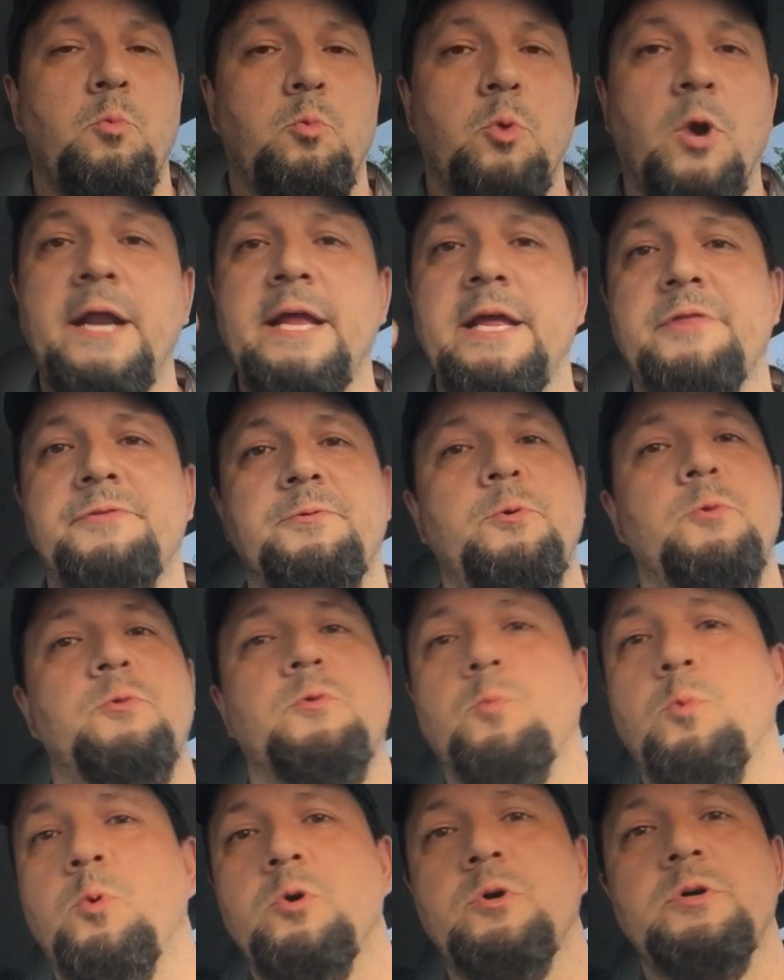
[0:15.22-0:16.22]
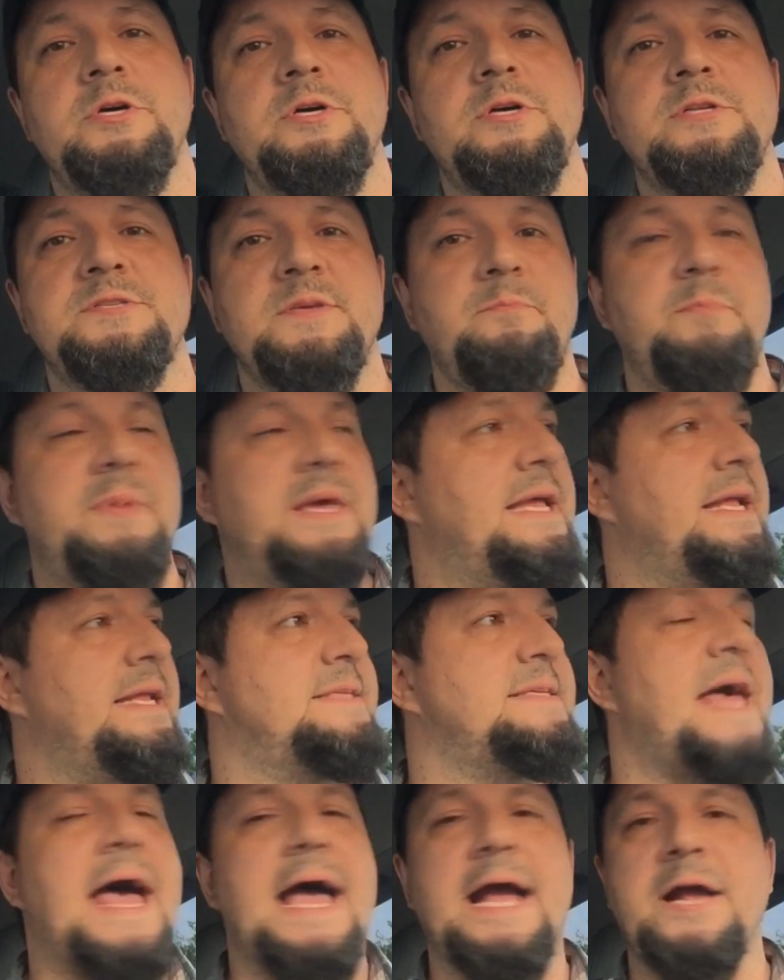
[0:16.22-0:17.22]
running through the woods and
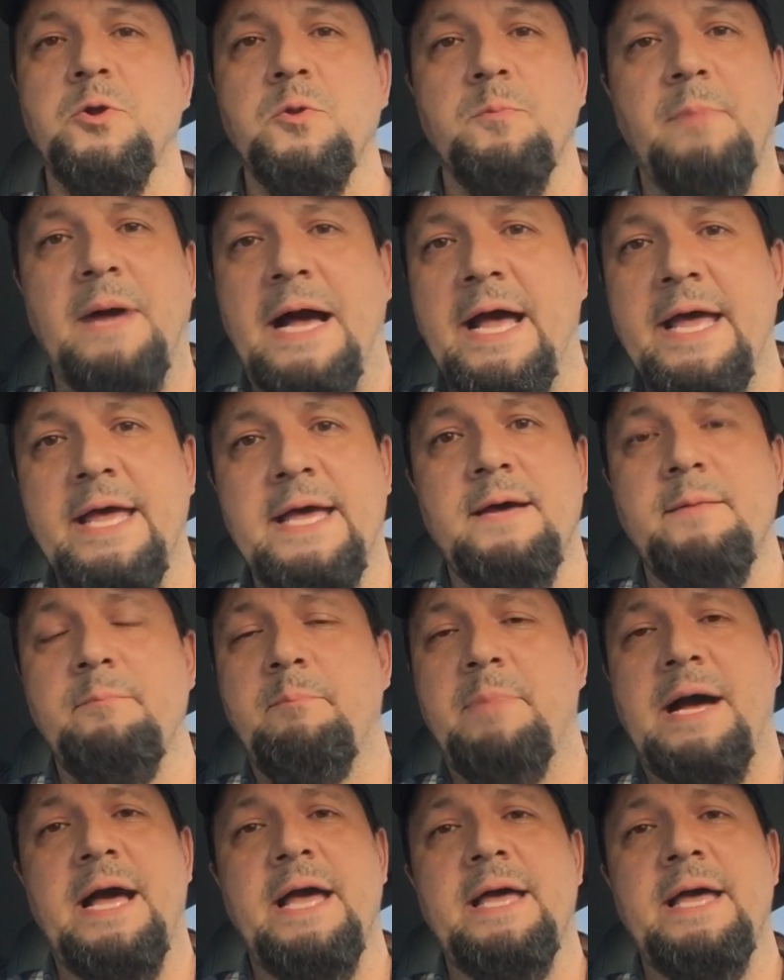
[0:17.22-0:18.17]
being tackled by a